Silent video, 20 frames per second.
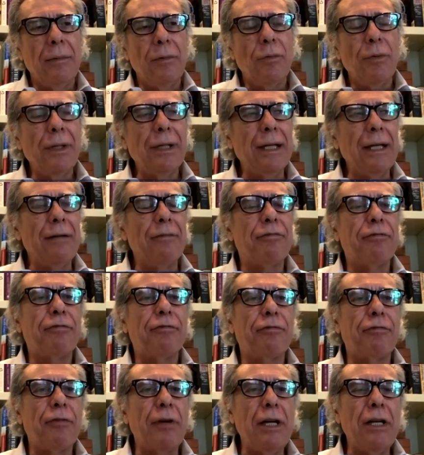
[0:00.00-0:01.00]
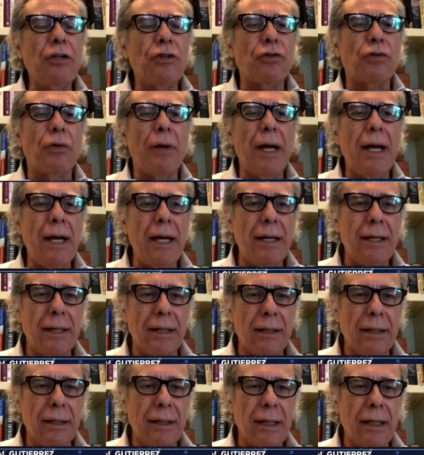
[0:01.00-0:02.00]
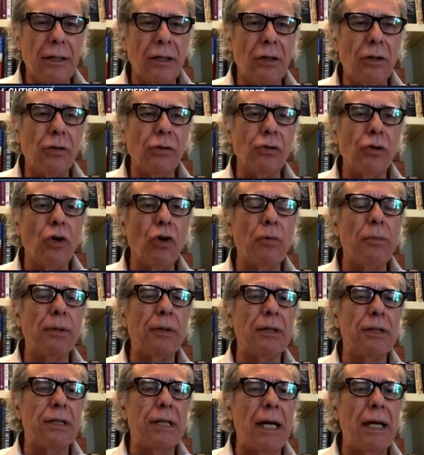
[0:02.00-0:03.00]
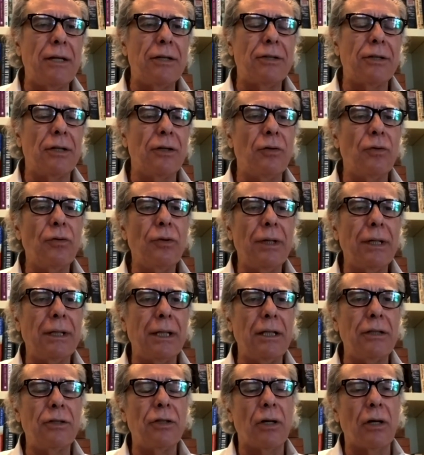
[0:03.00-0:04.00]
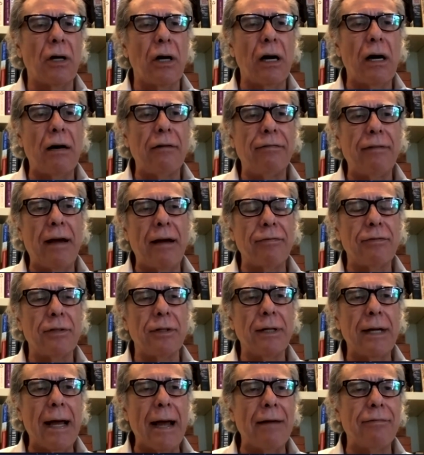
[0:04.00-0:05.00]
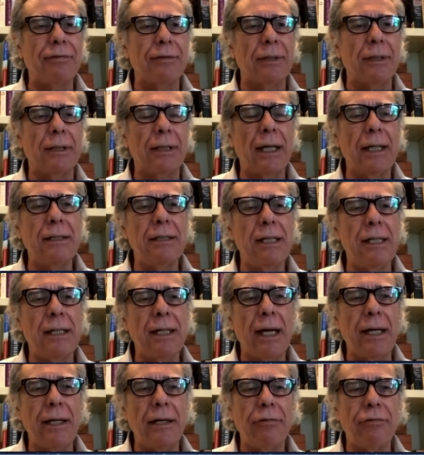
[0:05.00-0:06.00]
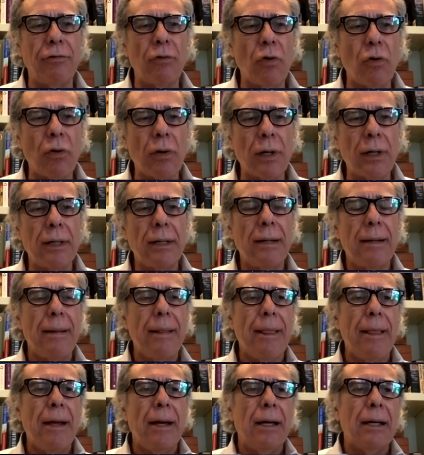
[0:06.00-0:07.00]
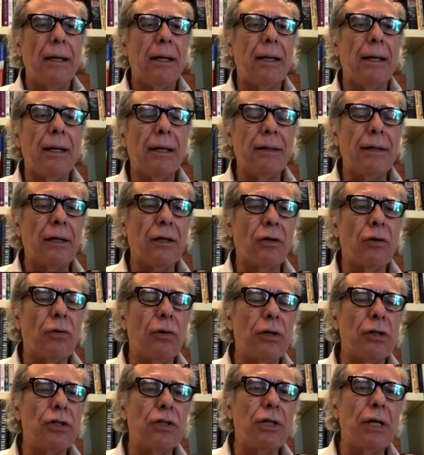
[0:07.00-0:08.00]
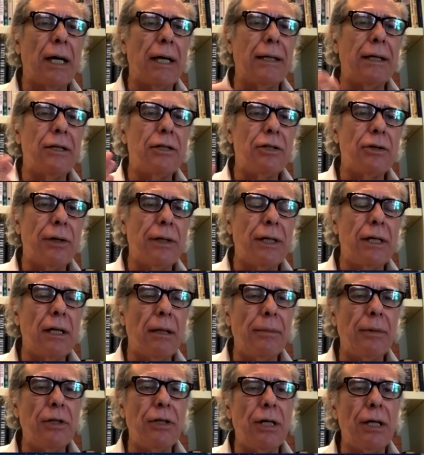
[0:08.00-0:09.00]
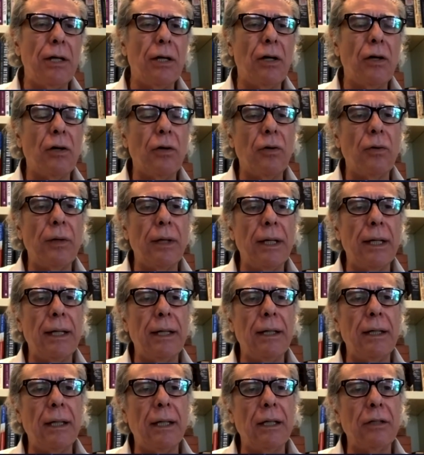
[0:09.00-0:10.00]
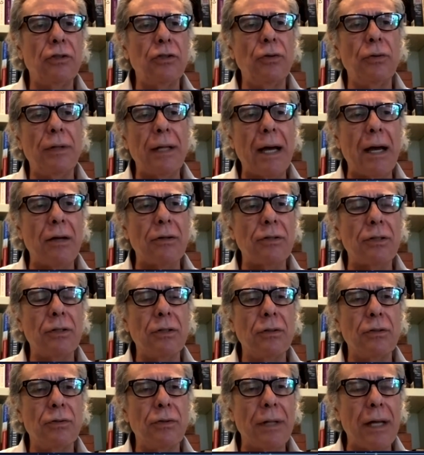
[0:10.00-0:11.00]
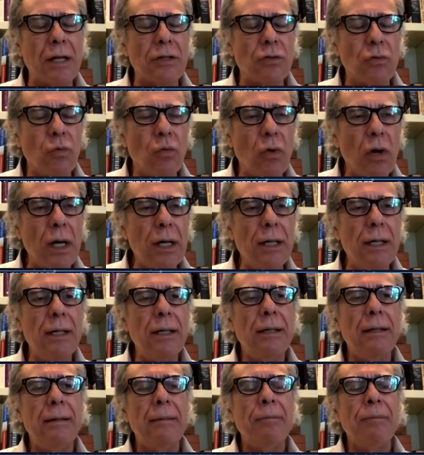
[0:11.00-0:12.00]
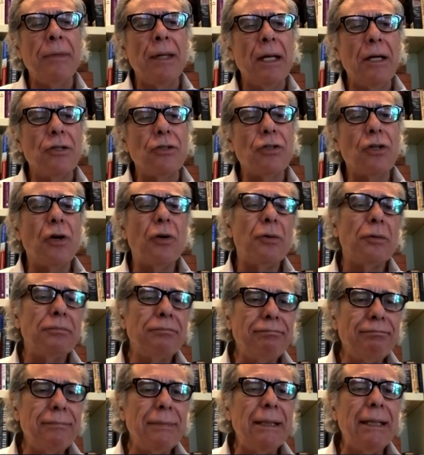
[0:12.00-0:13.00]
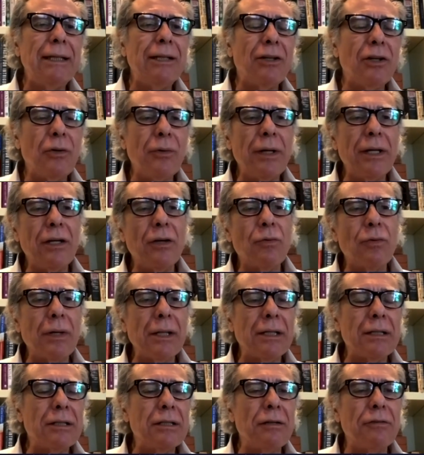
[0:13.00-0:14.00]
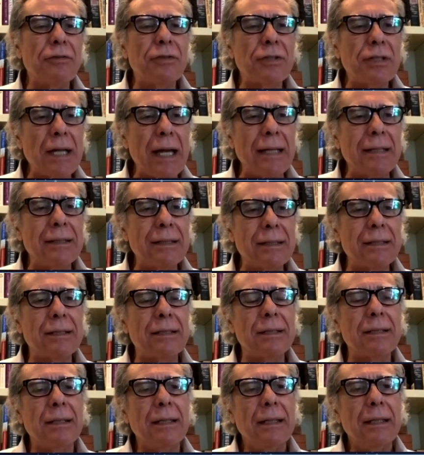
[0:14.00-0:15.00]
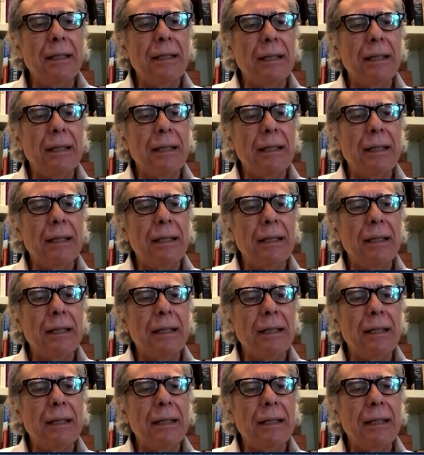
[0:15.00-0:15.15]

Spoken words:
really free trade and globalization really took off after NAFTA in 1994. Then, of course, China joined the WTO in 2000, 2001. So, you know, in a relative sense,